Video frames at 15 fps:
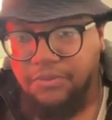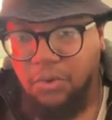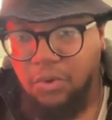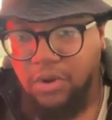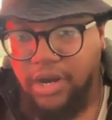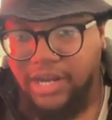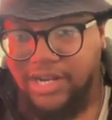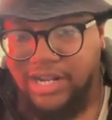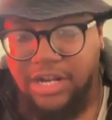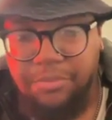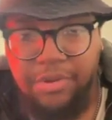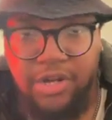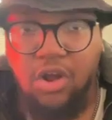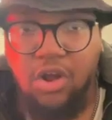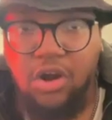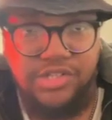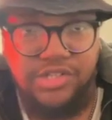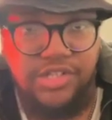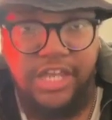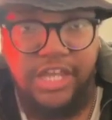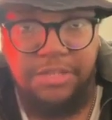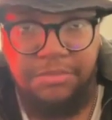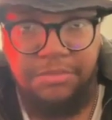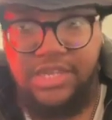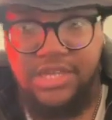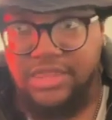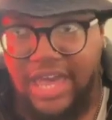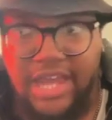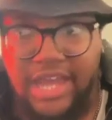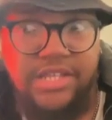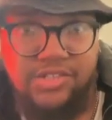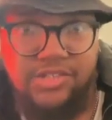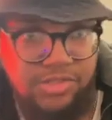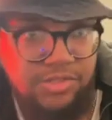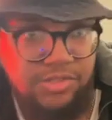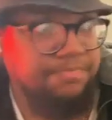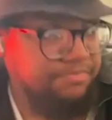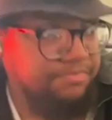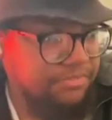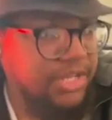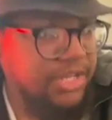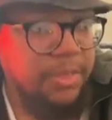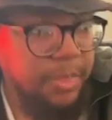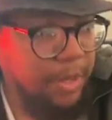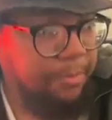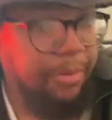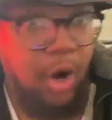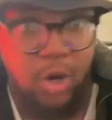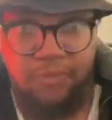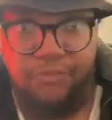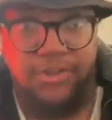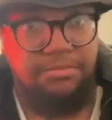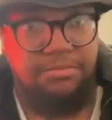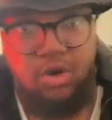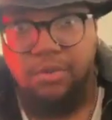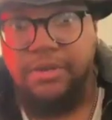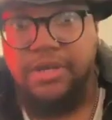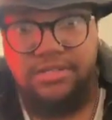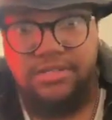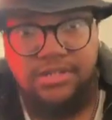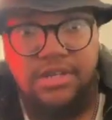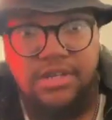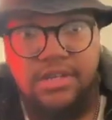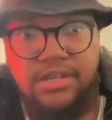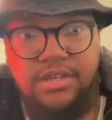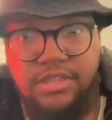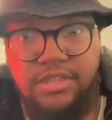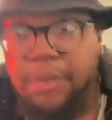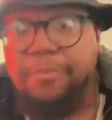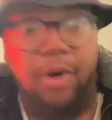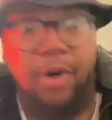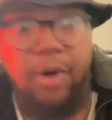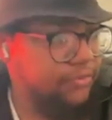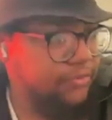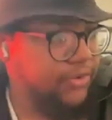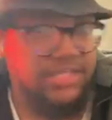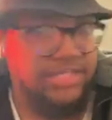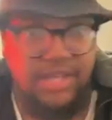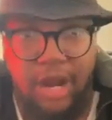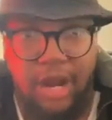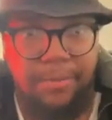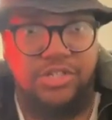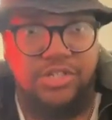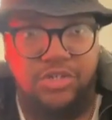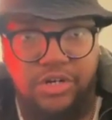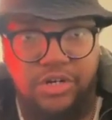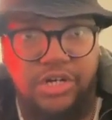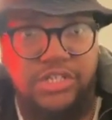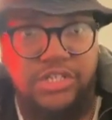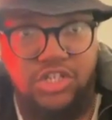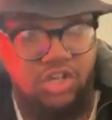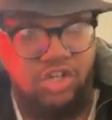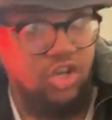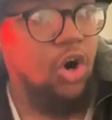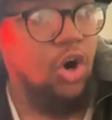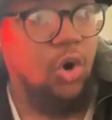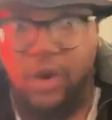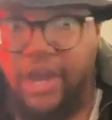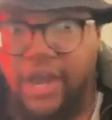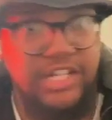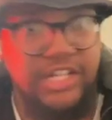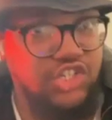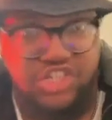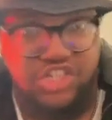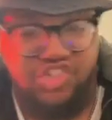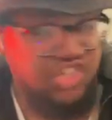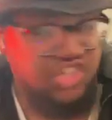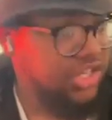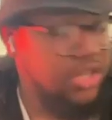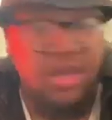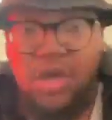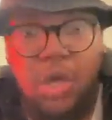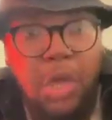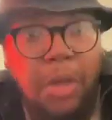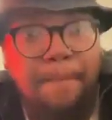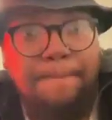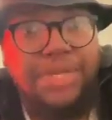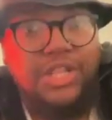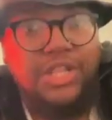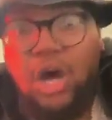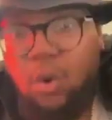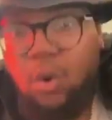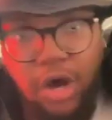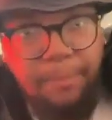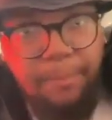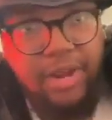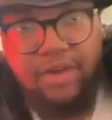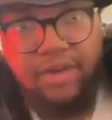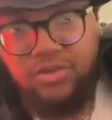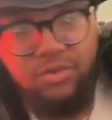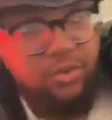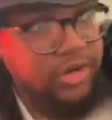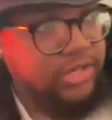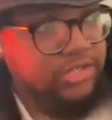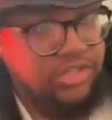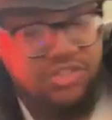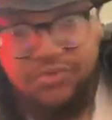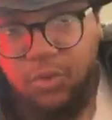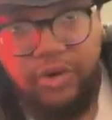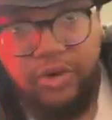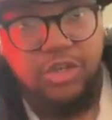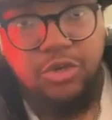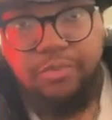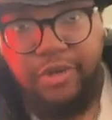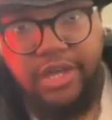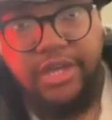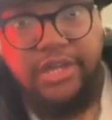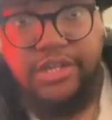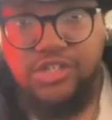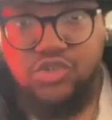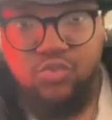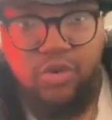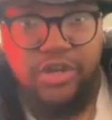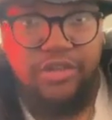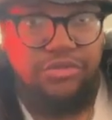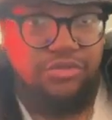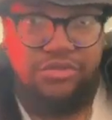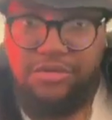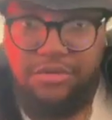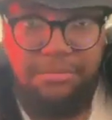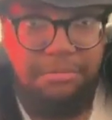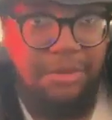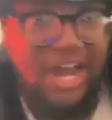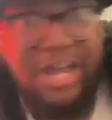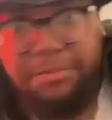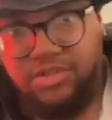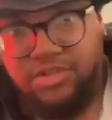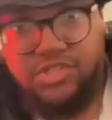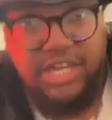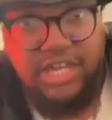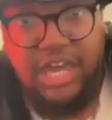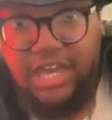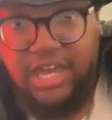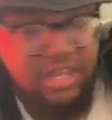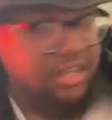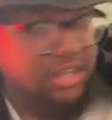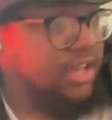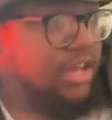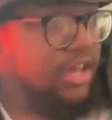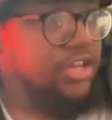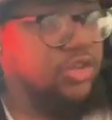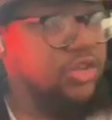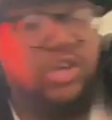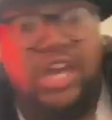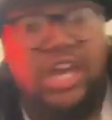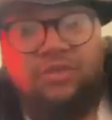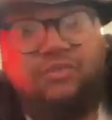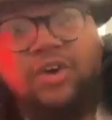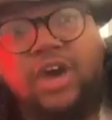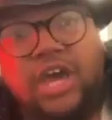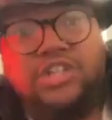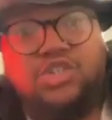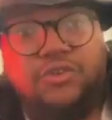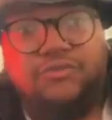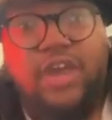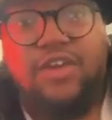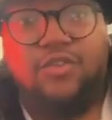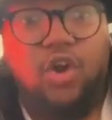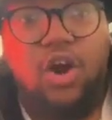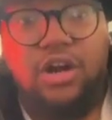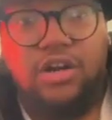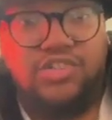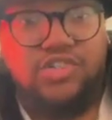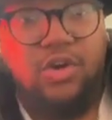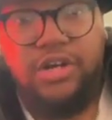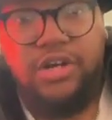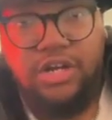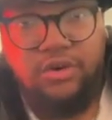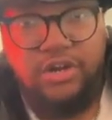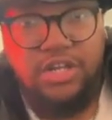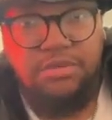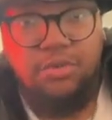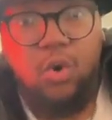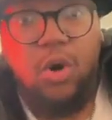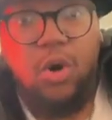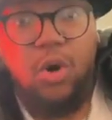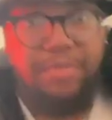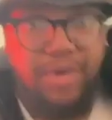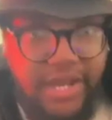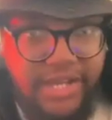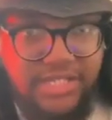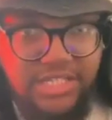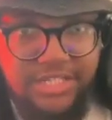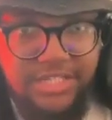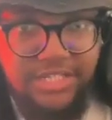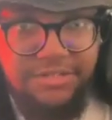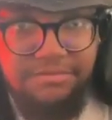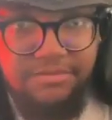for an independent artist like me, that is the perfect moment, the perfect opportunity to go and just blow up everyone's For You page with my music. Hey, you can't find your favorite artist on here anymore, but